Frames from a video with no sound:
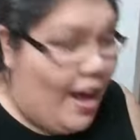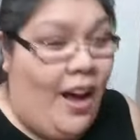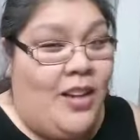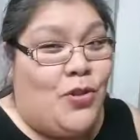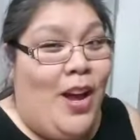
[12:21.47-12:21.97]

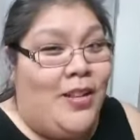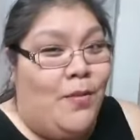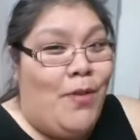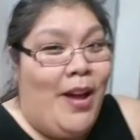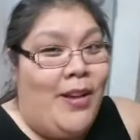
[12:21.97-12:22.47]
I tried the
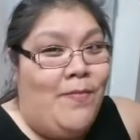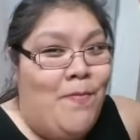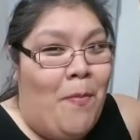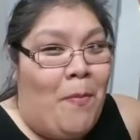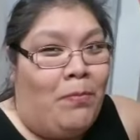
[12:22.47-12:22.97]
bread.
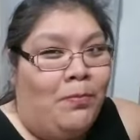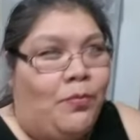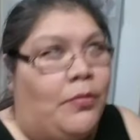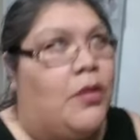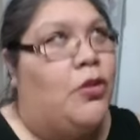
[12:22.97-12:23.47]

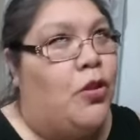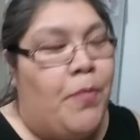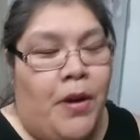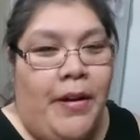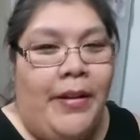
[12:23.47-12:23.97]

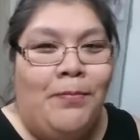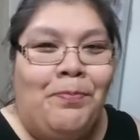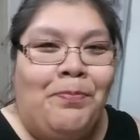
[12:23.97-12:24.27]
Super good.